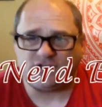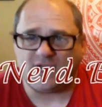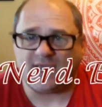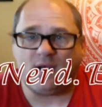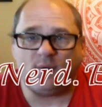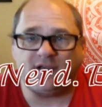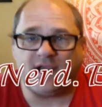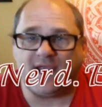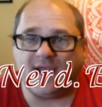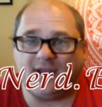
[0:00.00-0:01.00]
Check it out when you
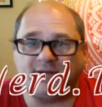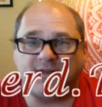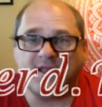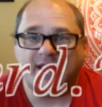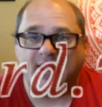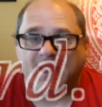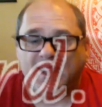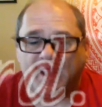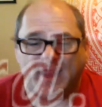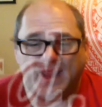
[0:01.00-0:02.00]
can.
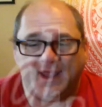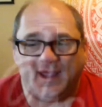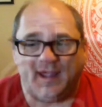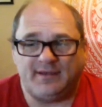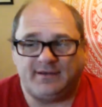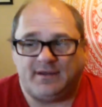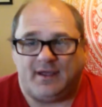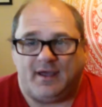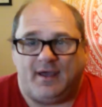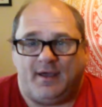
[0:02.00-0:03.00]
And
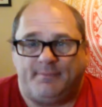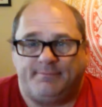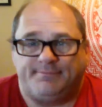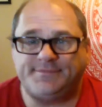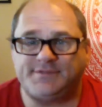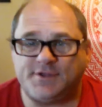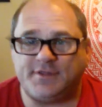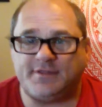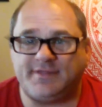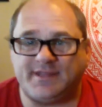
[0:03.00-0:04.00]

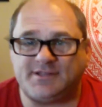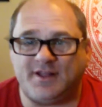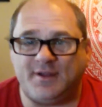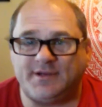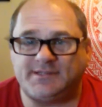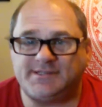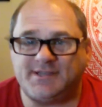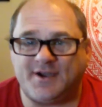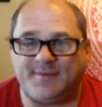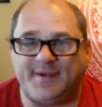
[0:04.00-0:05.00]
so that's all I wanted to
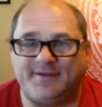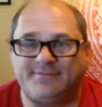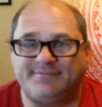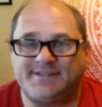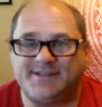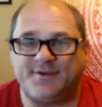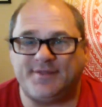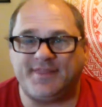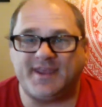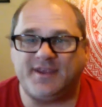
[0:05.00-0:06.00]
talk about.
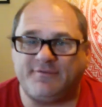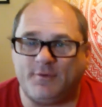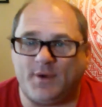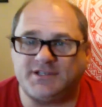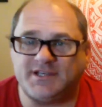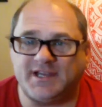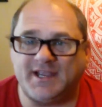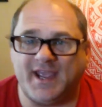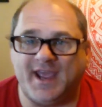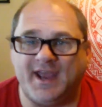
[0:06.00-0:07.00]
So thank you for
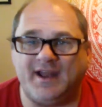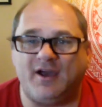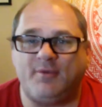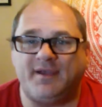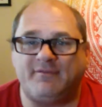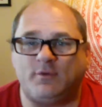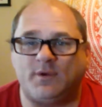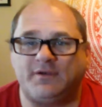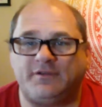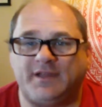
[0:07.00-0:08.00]
watching, and I hope you have a
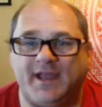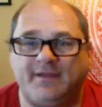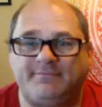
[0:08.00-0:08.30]
wonderful